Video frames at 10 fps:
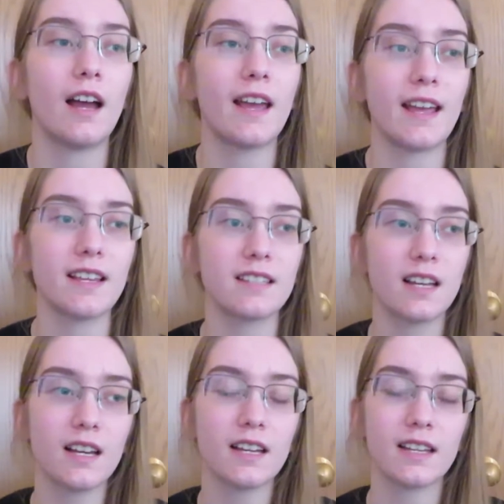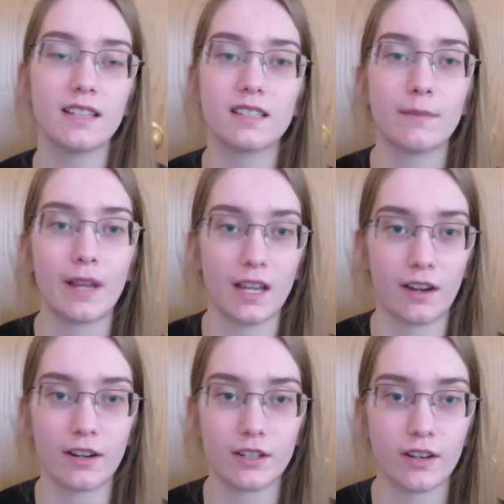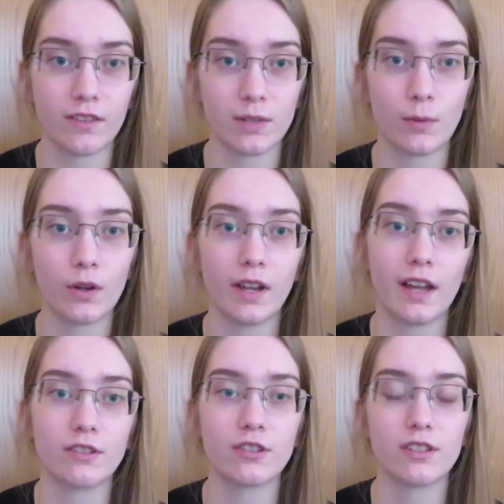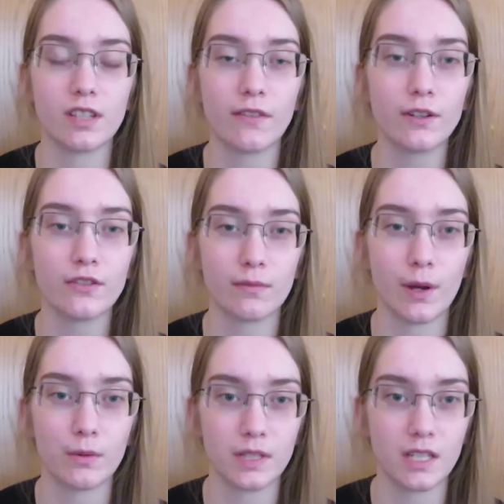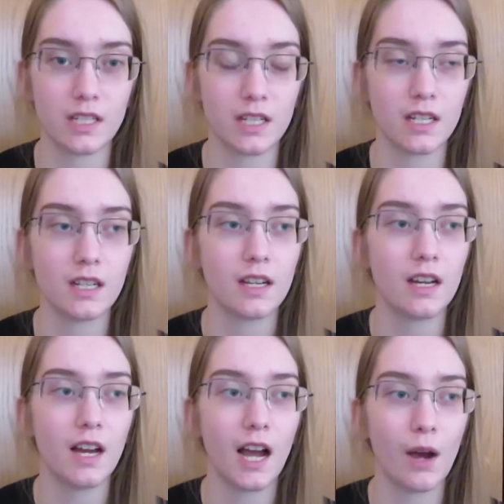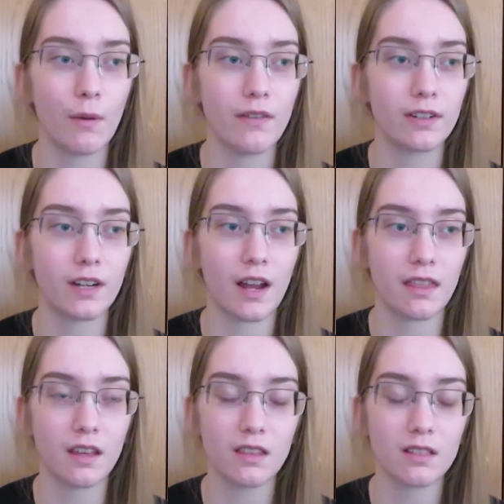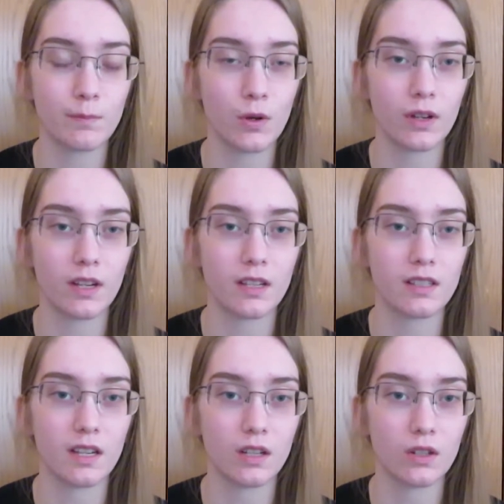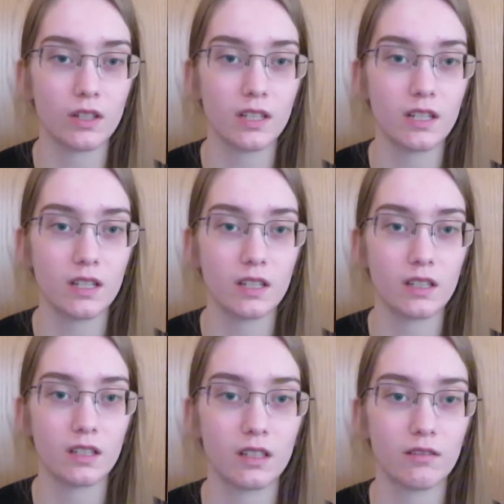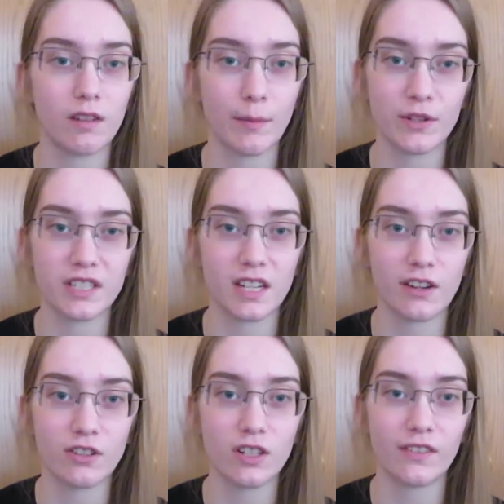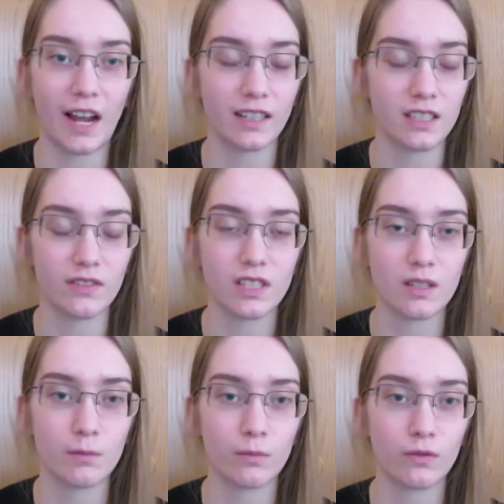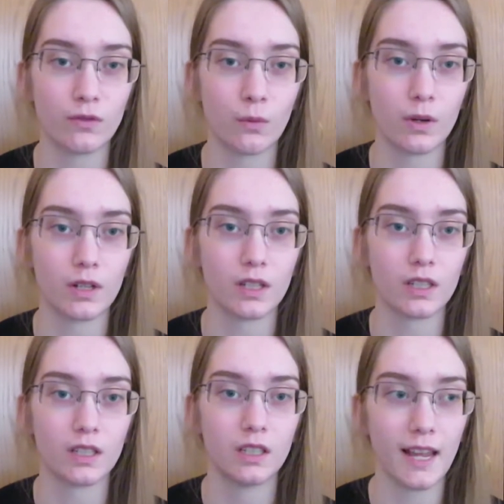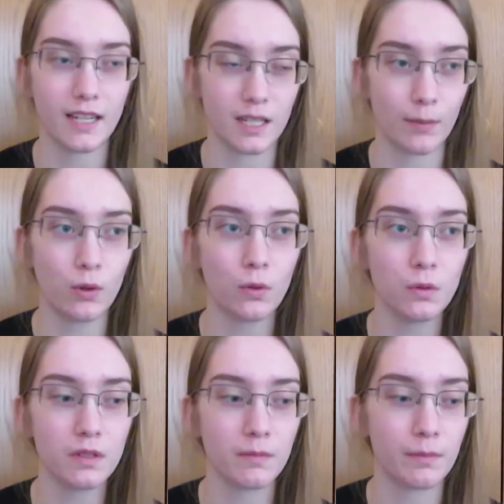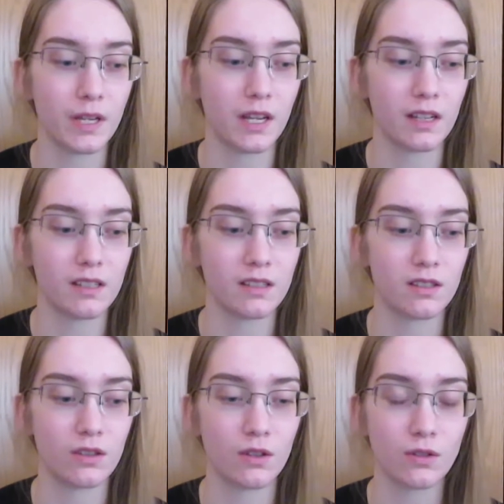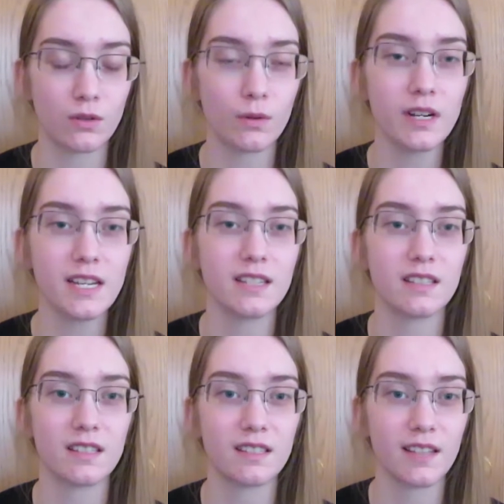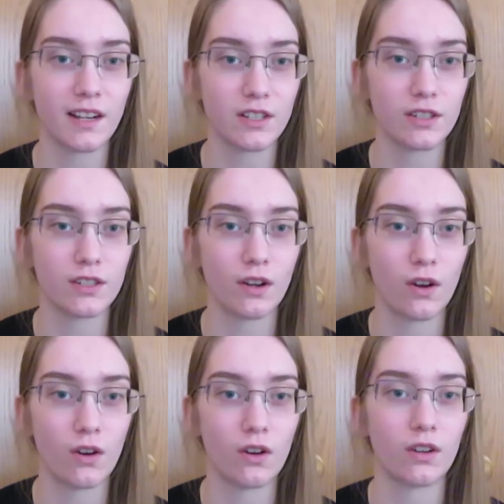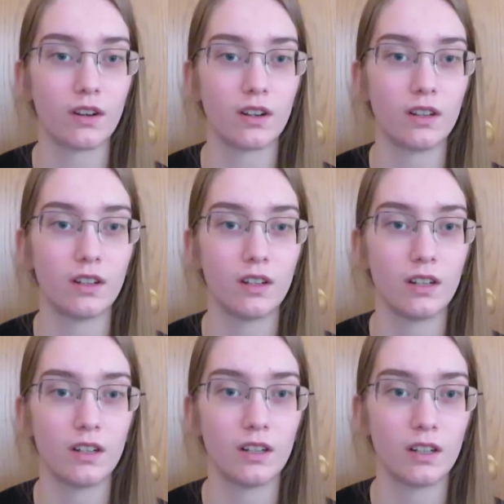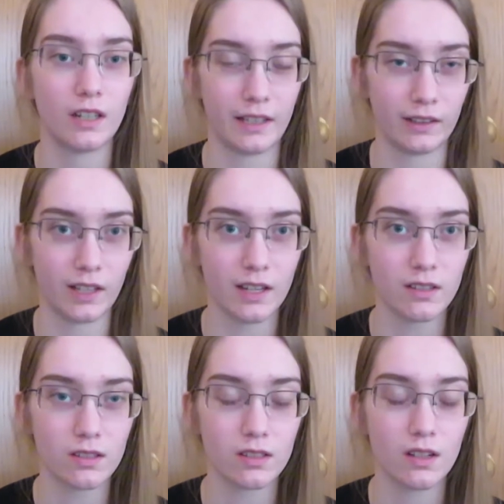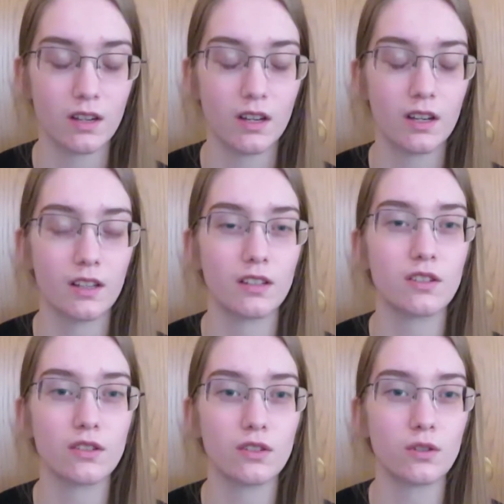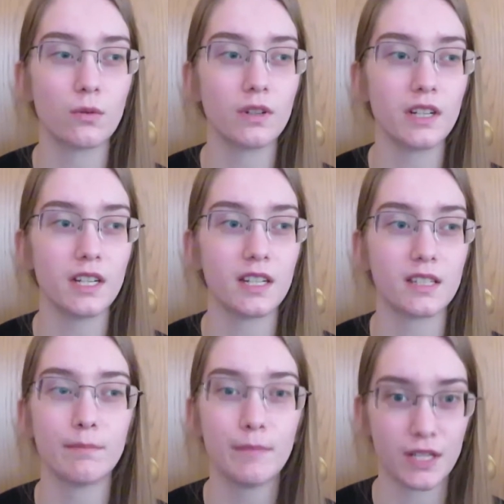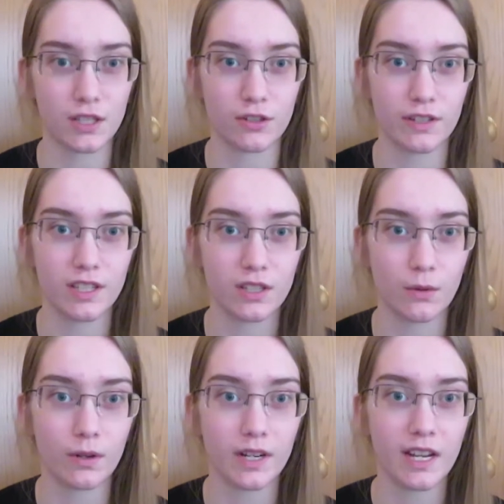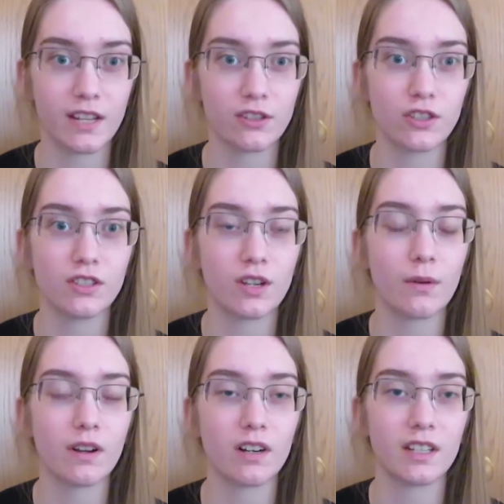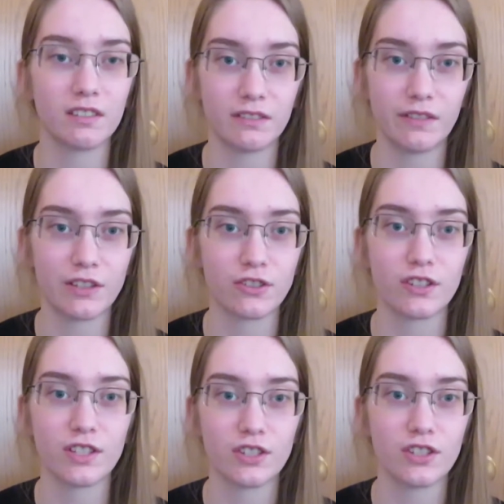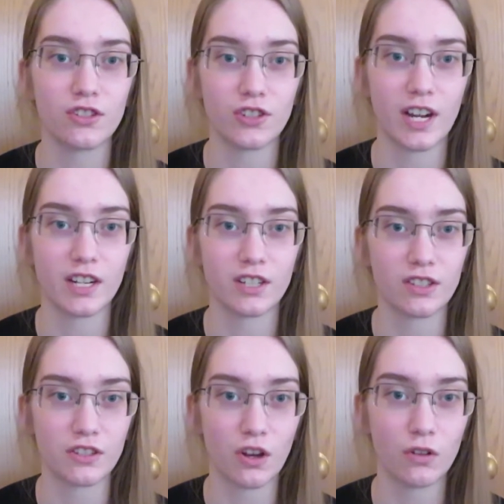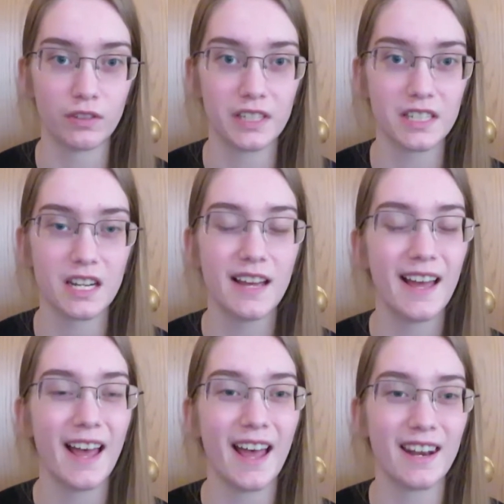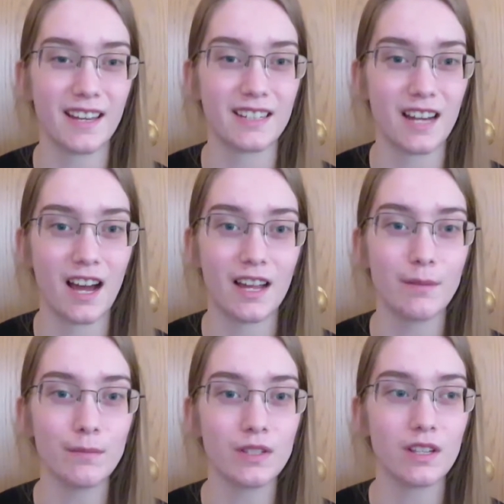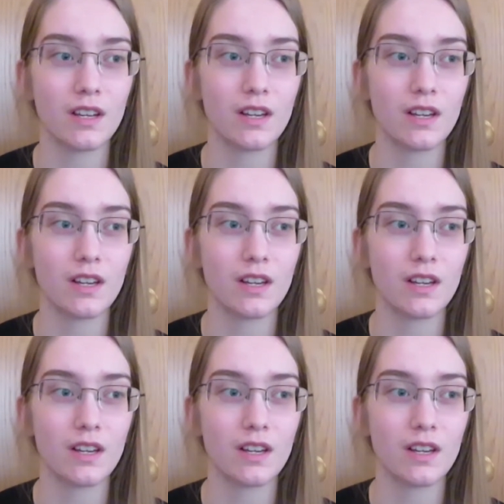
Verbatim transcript: Aza is the main character of this book, and she suffers from OCD. However, I think this book is a good representation of activism for atypicals because the story isn't centered on her illness. It's a story, it's a mystery story, and she's going on an adventure and she's trying to solve it. And at times,